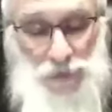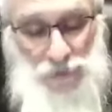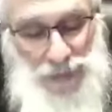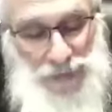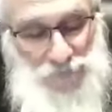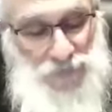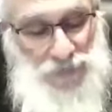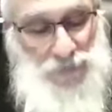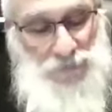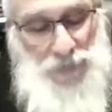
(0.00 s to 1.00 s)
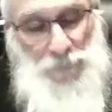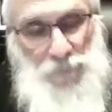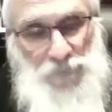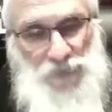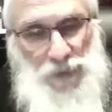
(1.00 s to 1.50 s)
The last thing that the Rebbe
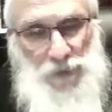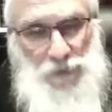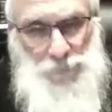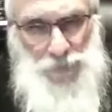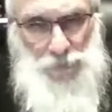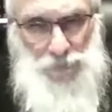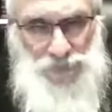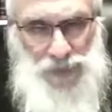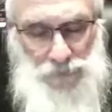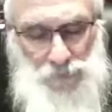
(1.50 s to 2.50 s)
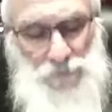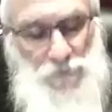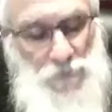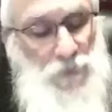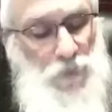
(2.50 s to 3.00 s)
was saying in Perek Chav Dalet
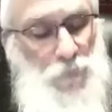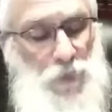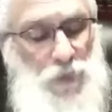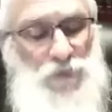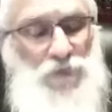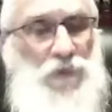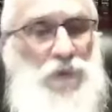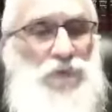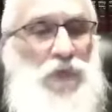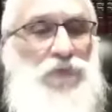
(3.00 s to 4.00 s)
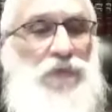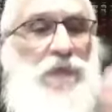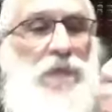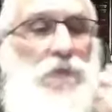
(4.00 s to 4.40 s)
was, just like in